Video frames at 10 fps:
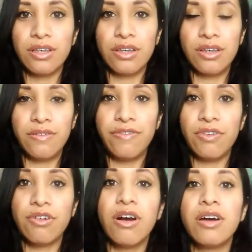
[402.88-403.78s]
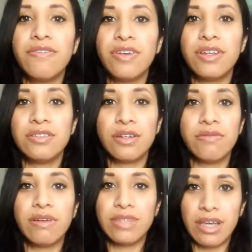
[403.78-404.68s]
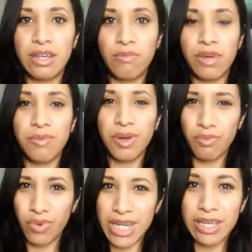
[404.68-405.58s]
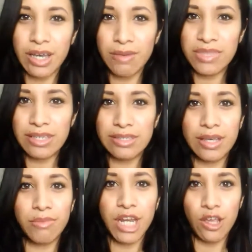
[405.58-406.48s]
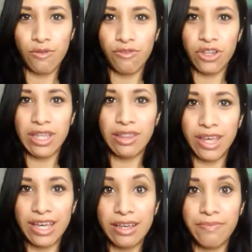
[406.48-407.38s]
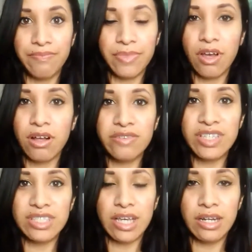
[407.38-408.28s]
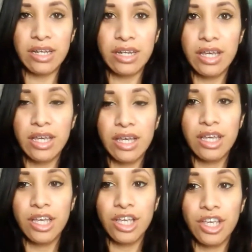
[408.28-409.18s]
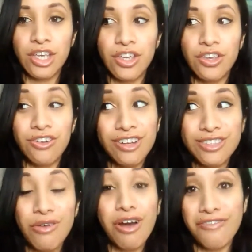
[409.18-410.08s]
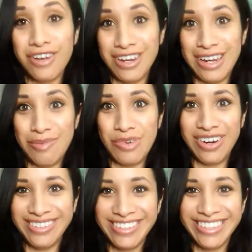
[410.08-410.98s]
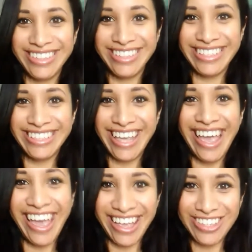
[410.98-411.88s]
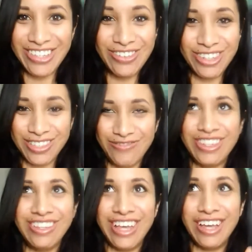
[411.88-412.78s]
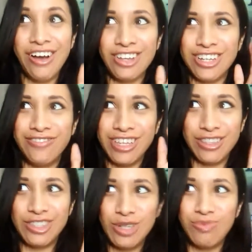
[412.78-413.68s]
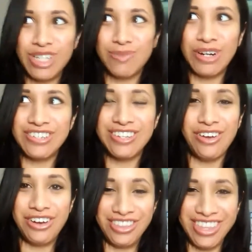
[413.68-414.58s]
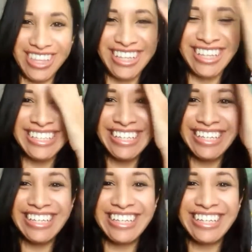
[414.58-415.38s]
could feel confident around anybody, but when it comes to somebody you really like, all of a sudden you're not so confident anymore, and you just feel like, gosh, I feel like the stupidest person on earth.